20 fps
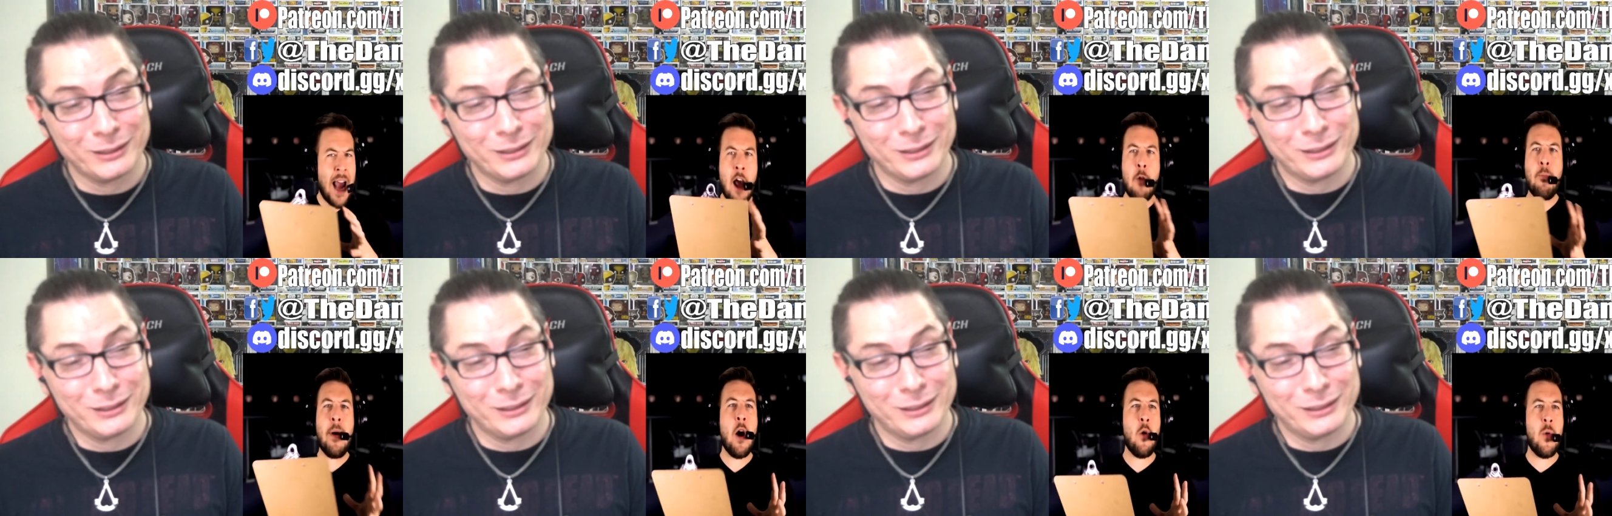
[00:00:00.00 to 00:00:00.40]
Speaker 1: how
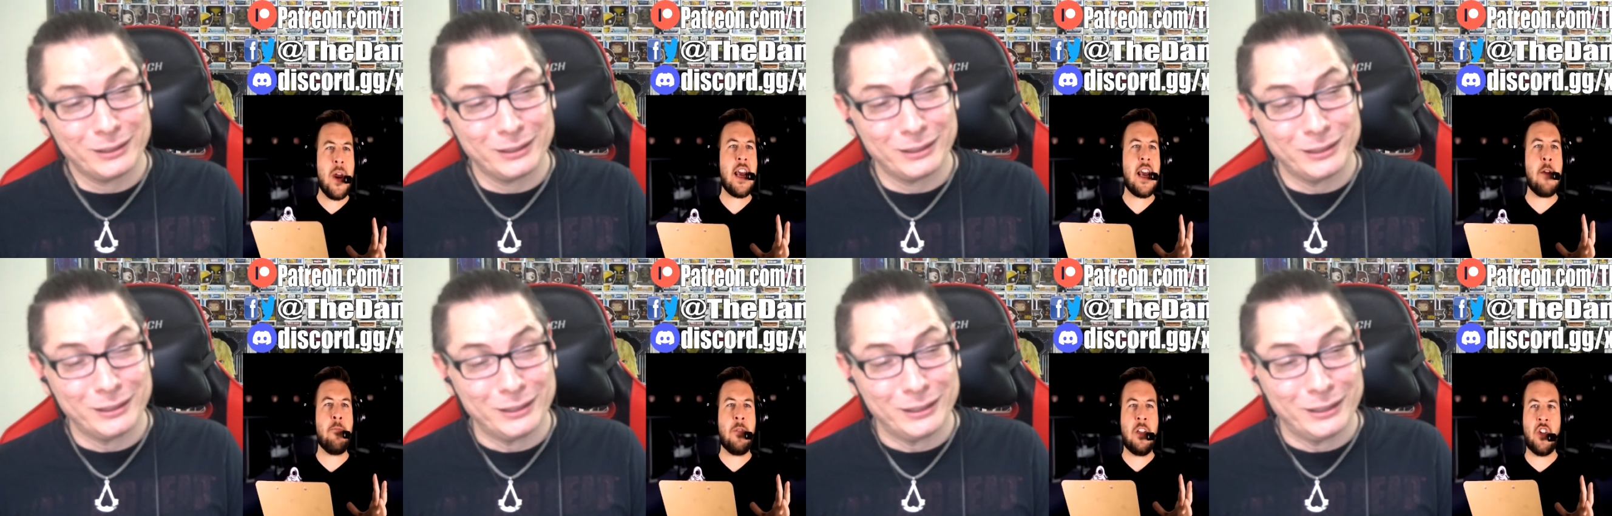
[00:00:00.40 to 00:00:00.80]
about we
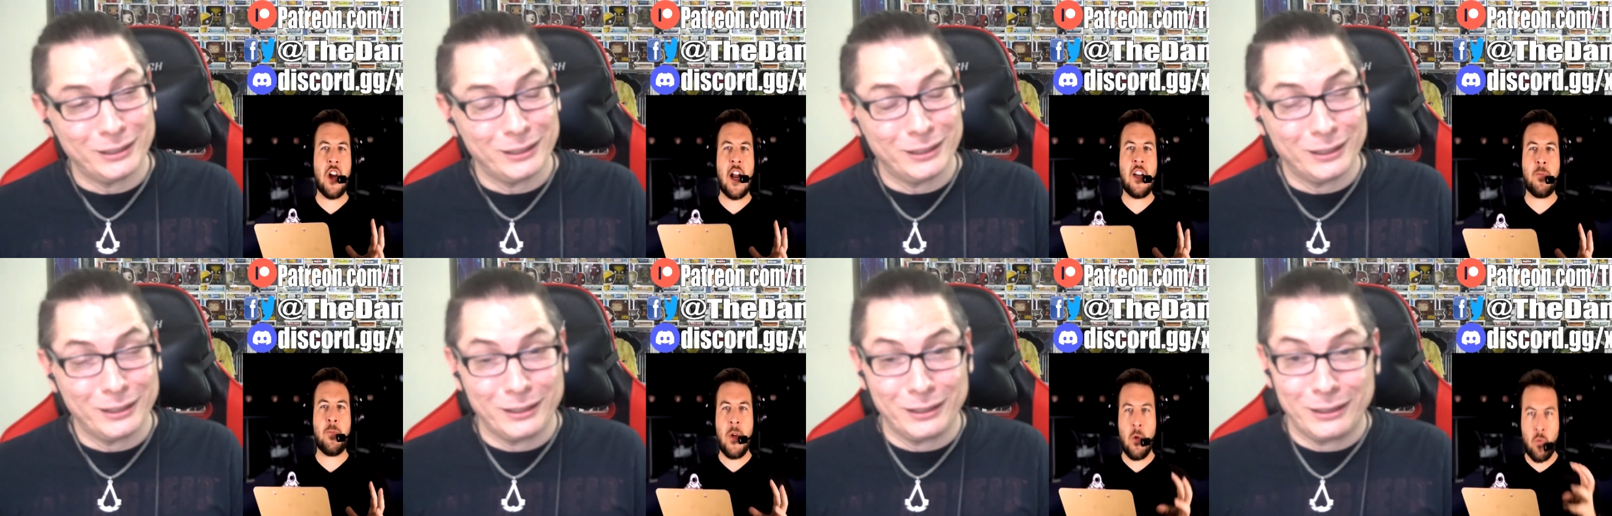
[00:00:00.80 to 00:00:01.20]
keep the
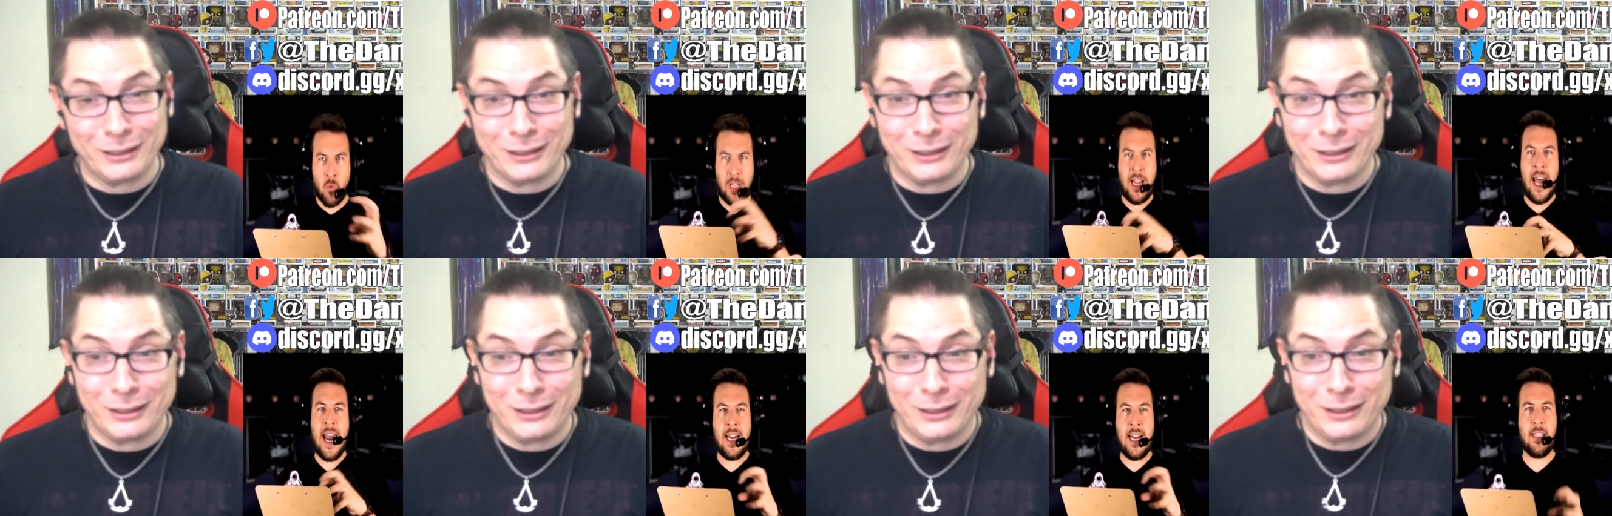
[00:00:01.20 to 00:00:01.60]
judgment
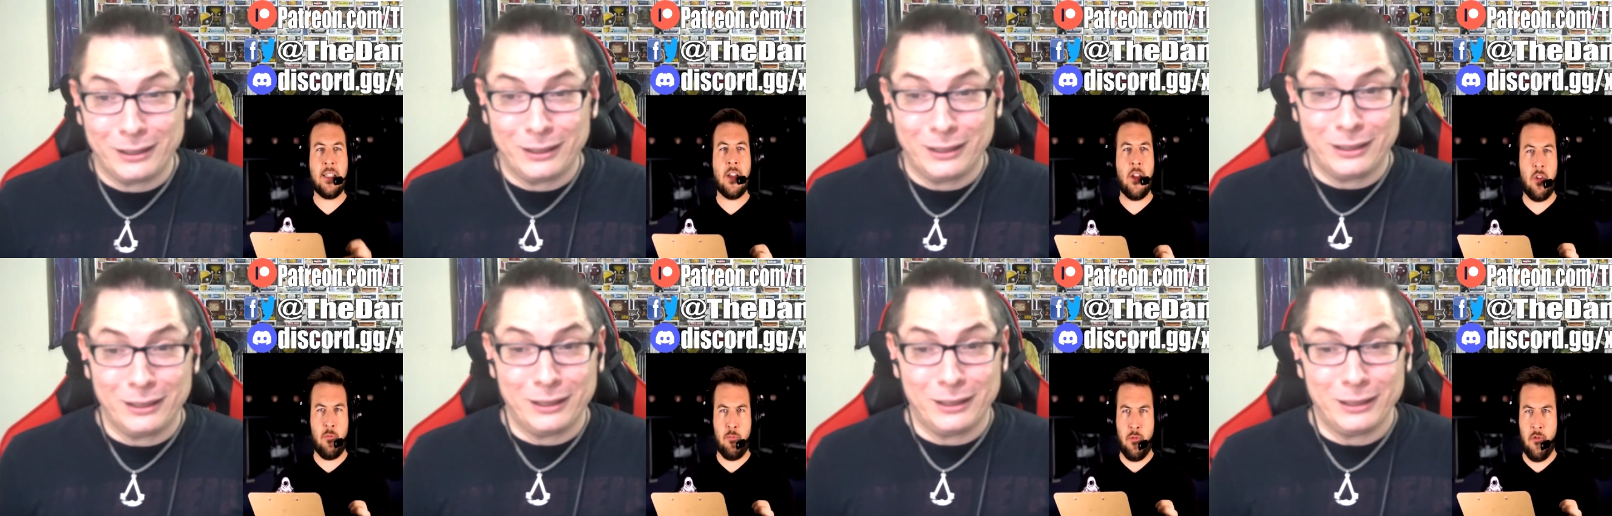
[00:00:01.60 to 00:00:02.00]
related to the